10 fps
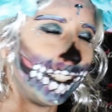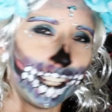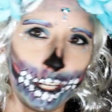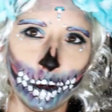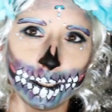
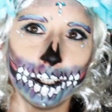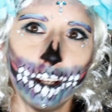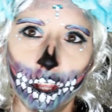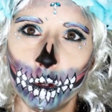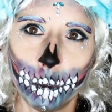I know it's
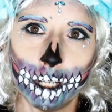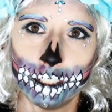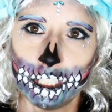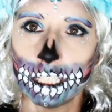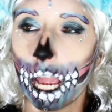another one.
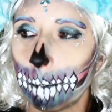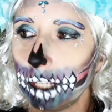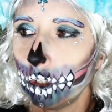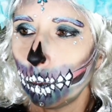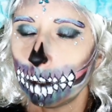Jeez, I
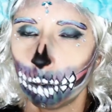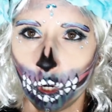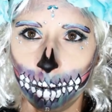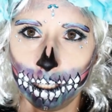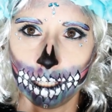might do one
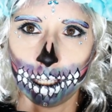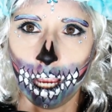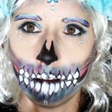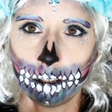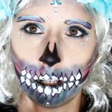more because I
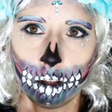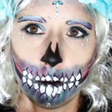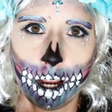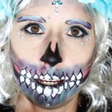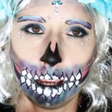have
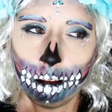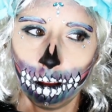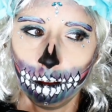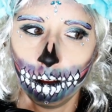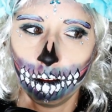another idea.
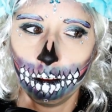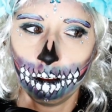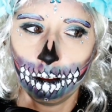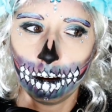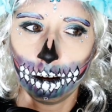
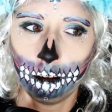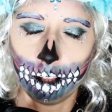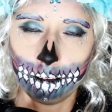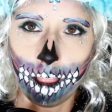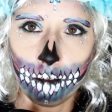
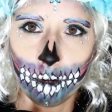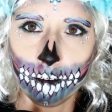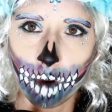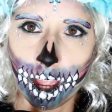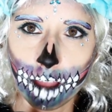I love
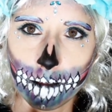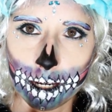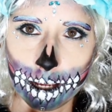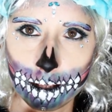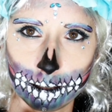whenever I have
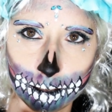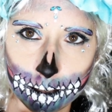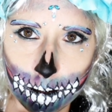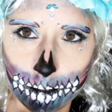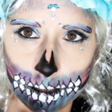ideas.
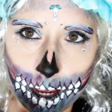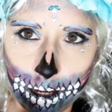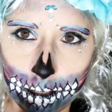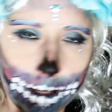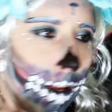So
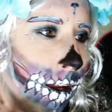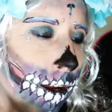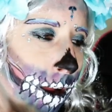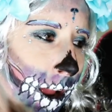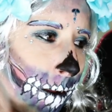exciting.
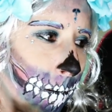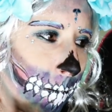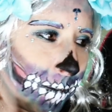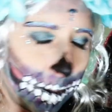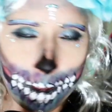All right,
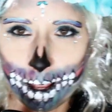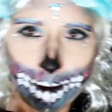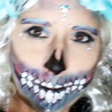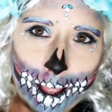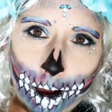but
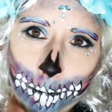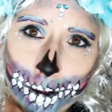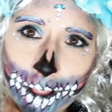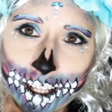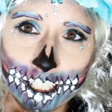I hope
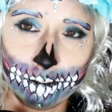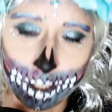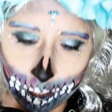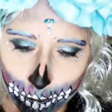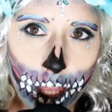you like this
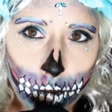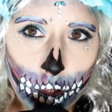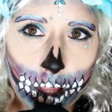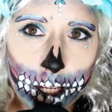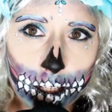video. If
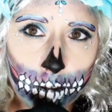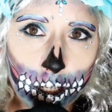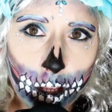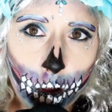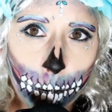you like this
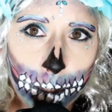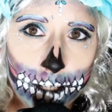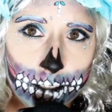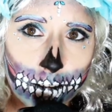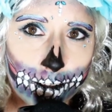video,
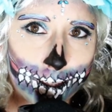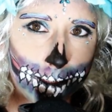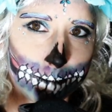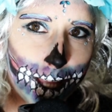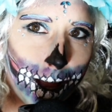please give it a
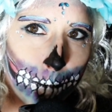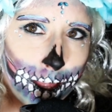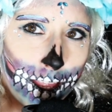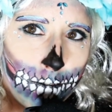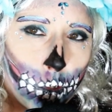thumbs up.
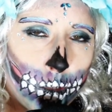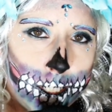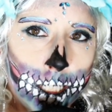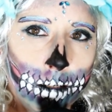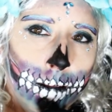If you
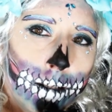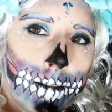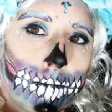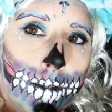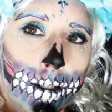didn't like
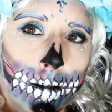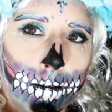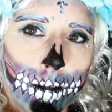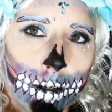this video,